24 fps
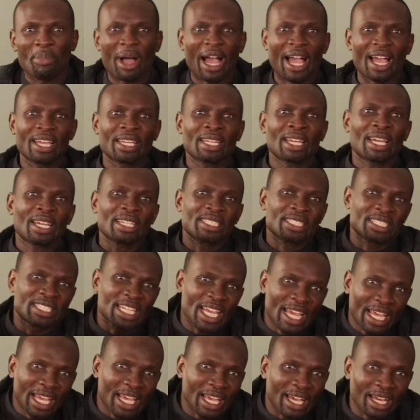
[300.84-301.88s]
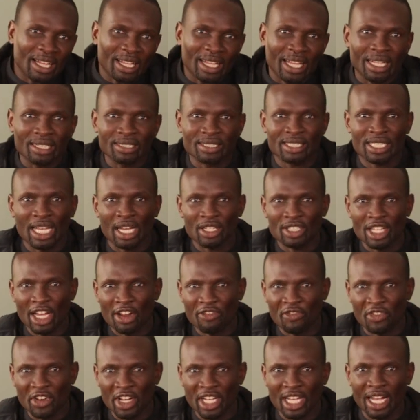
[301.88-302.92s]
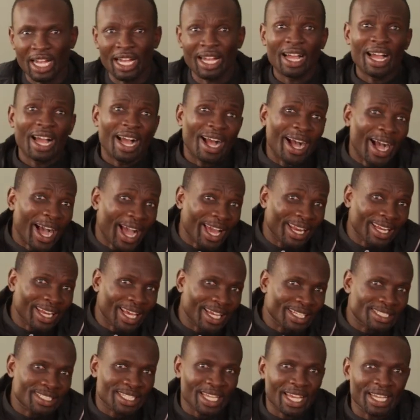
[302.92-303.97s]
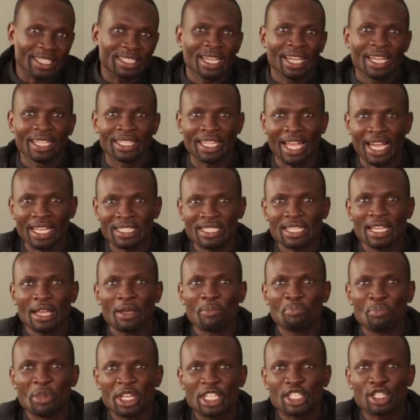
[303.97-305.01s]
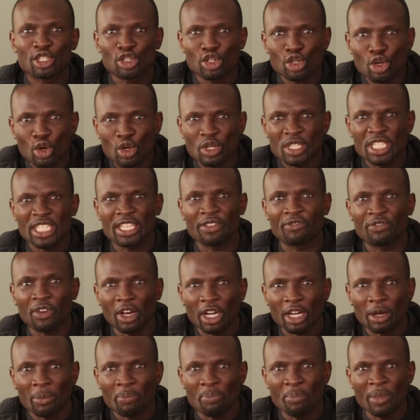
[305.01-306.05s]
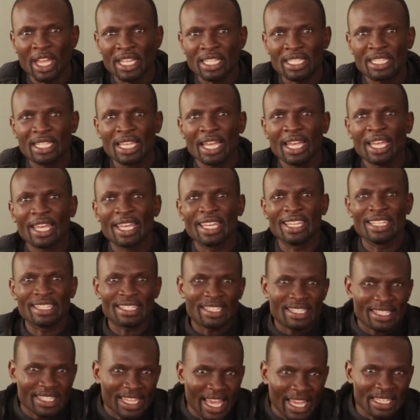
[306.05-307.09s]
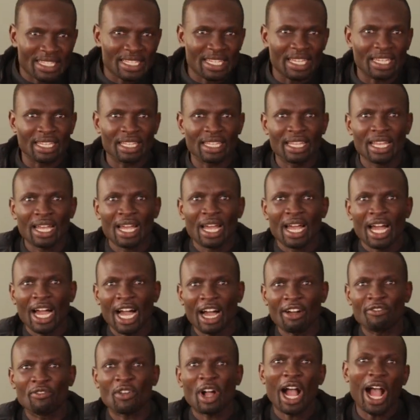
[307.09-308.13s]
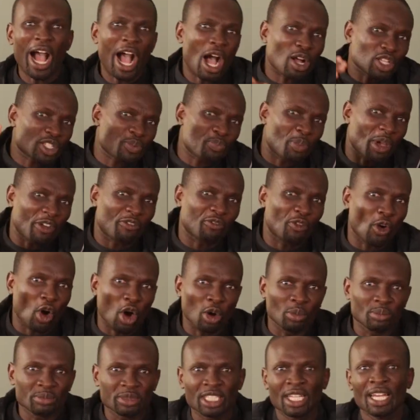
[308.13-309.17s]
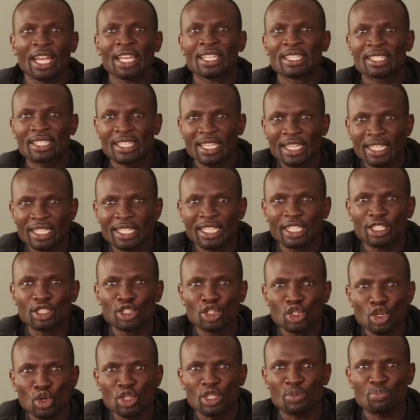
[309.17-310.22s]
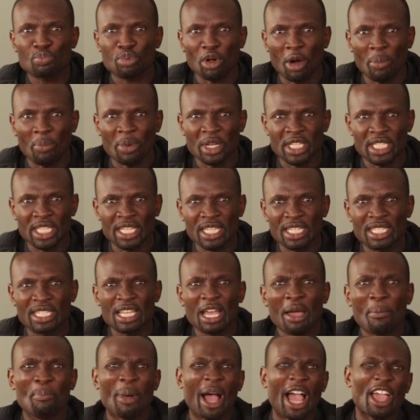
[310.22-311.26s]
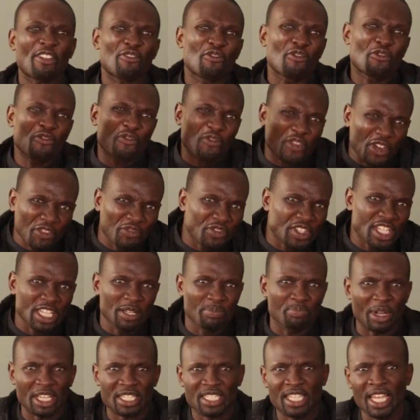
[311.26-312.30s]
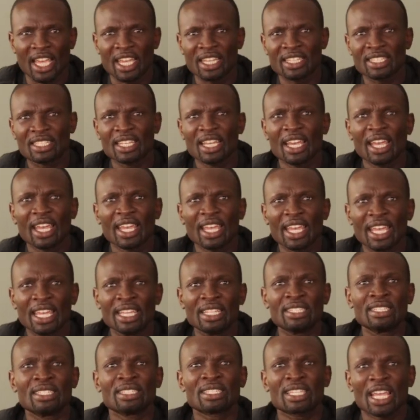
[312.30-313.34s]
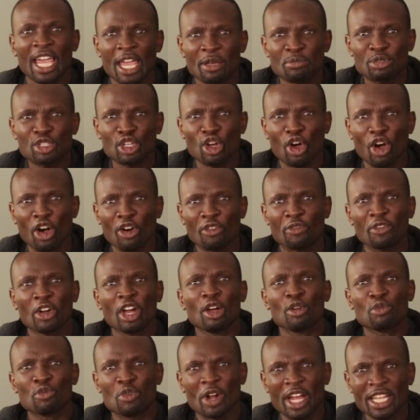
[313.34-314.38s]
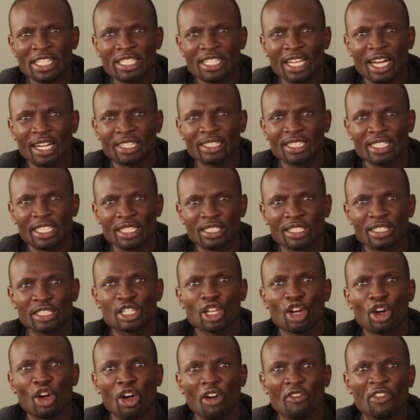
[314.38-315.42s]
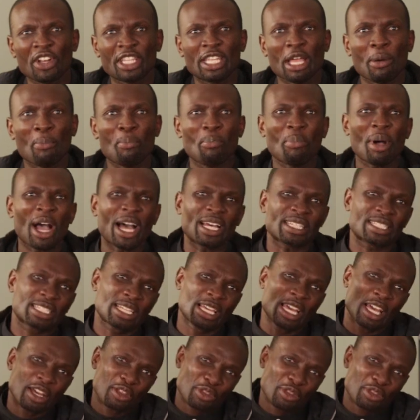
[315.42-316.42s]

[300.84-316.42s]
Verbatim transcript: by JLL South Africa highlighted that mixed-use development in Sandton have outperformed single use properties by 15% in terms of rental yields over the past